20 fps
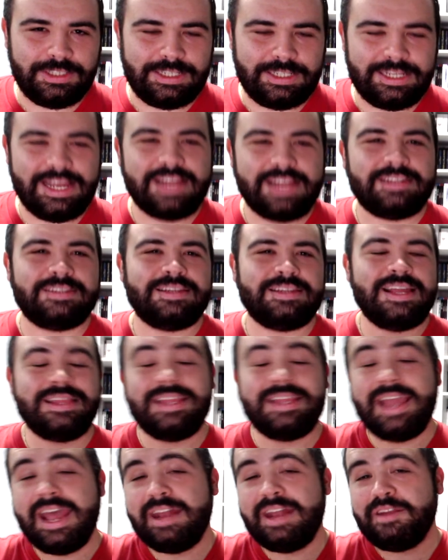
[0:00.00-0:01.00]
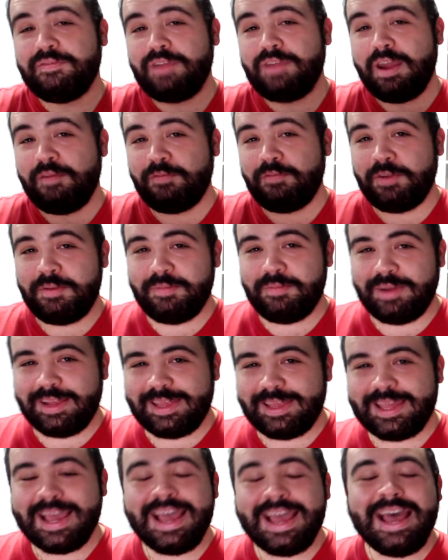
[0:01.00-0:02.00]
yes, at the end of every
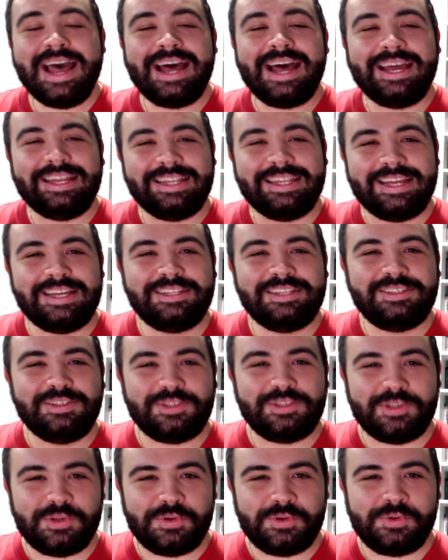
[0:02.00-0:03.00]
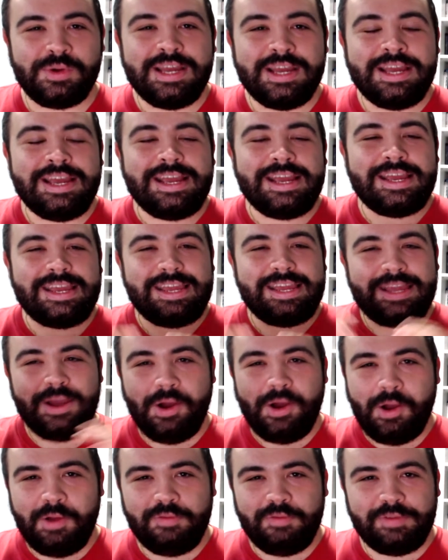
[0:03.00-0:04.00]
month, I like to do a
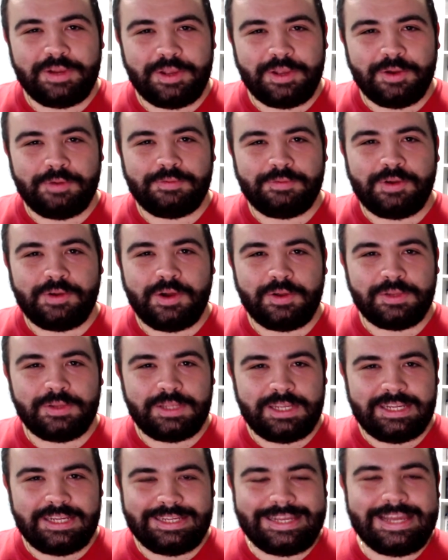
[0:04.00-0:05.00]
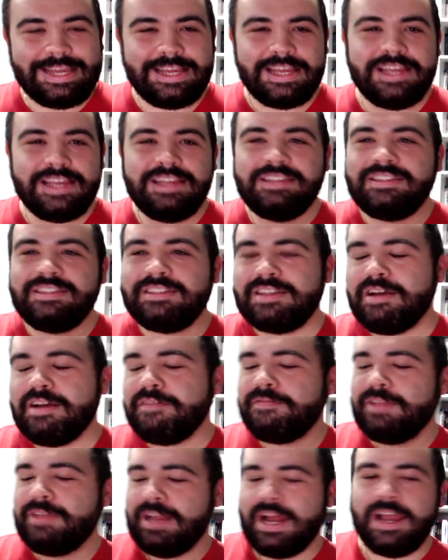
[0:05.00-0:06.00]
haul video of all the geeky
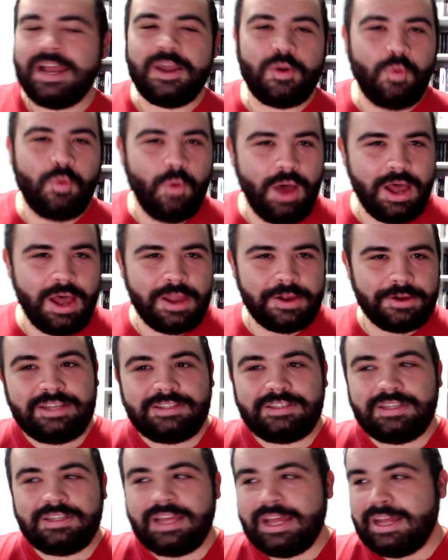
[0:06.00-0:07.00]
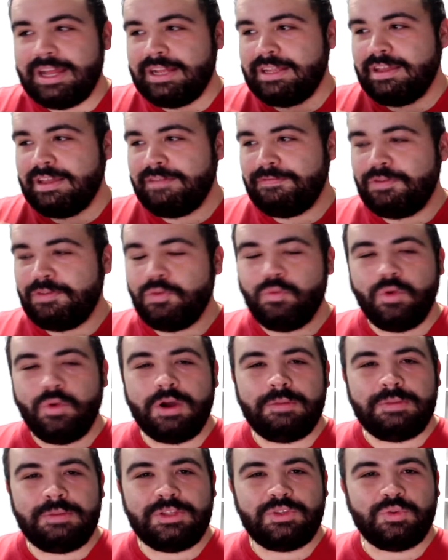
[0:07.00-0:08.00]
stuff that I acquired. And if you
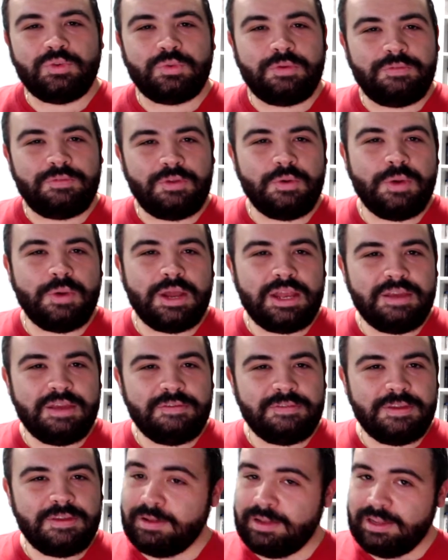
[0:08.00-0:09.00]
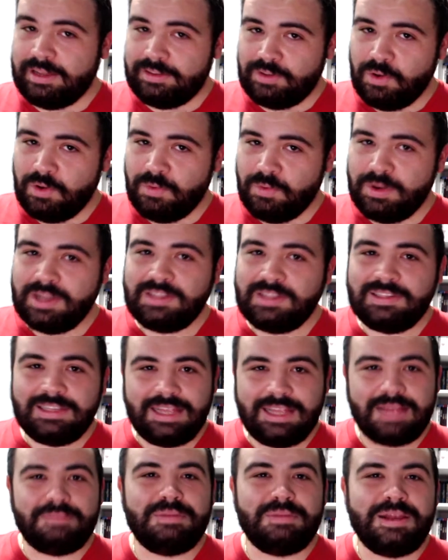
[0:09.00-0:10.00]
want me to review any of them, as always,
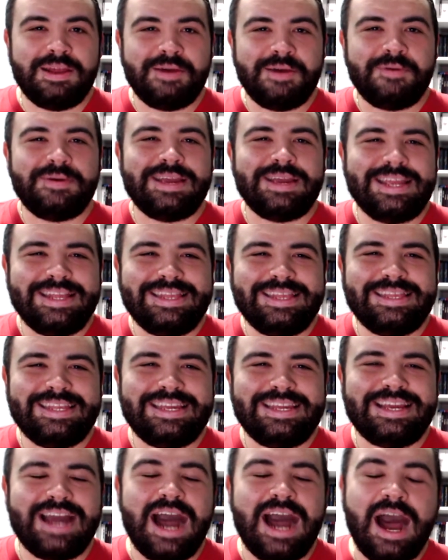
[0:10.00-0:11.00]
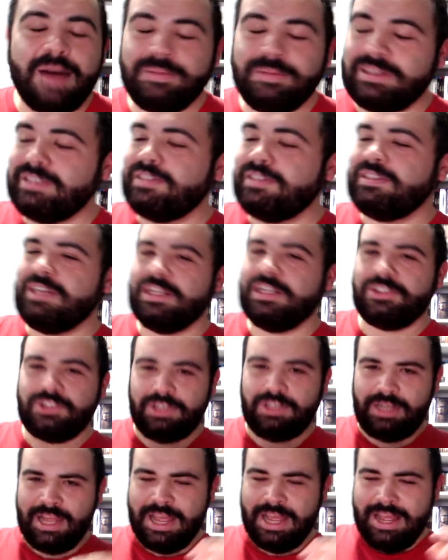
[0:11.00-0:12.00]
let me know in the comments
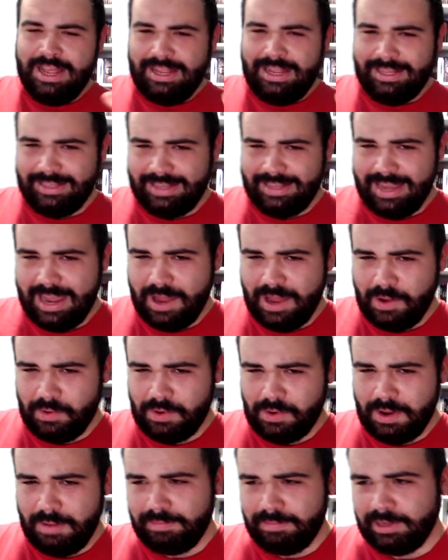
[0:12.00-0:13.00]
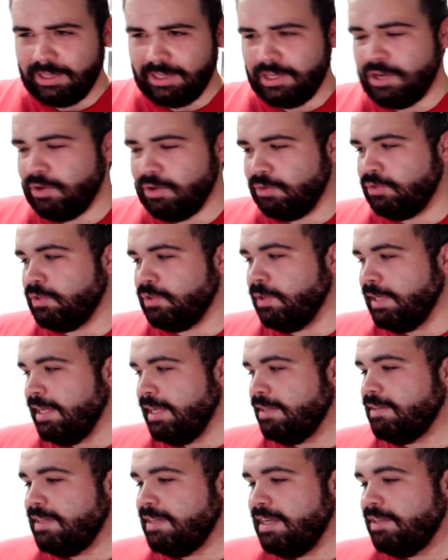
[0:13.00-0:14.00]
section down below. So
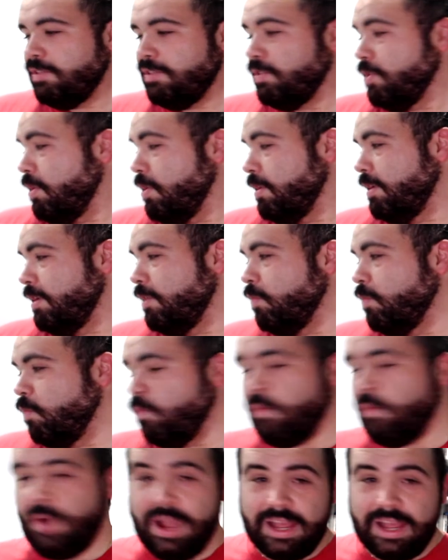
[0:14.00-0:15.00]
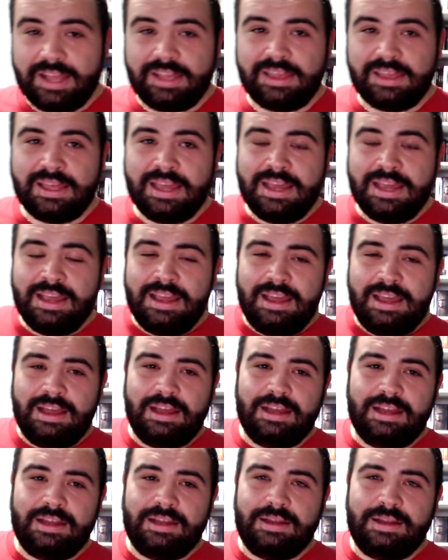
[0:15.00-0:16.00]
let's get started with
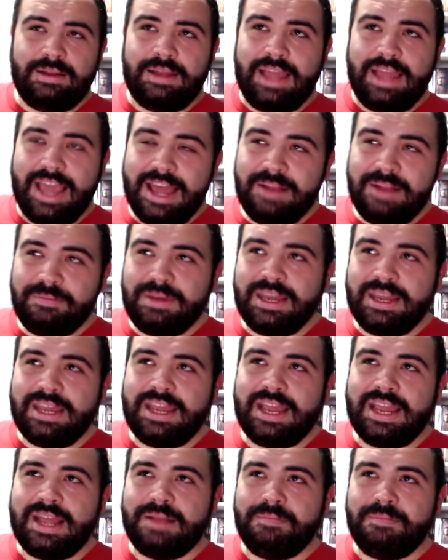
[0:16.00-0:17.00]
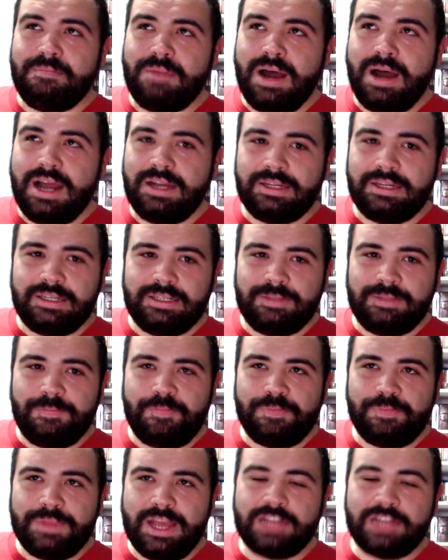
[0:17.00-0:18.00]
uh, anime and manga.
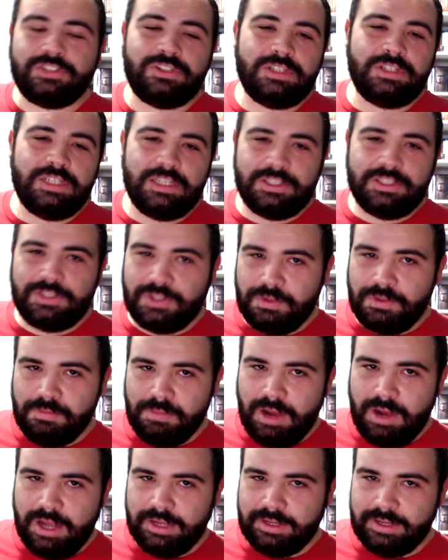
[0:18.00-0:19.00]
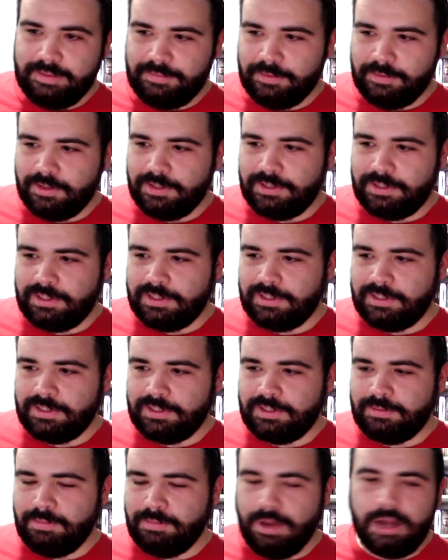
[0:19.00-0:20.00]
Actually, let's do manga first
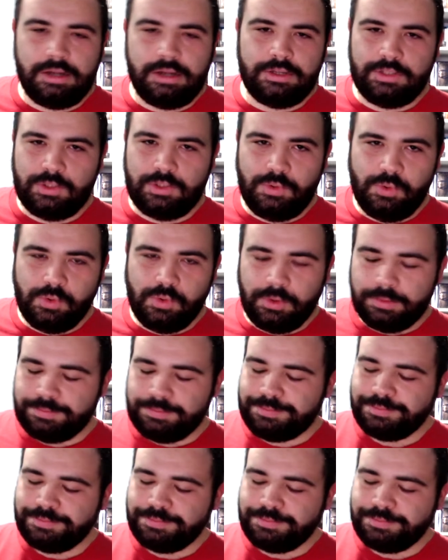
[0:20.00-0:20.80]
because manga's cool.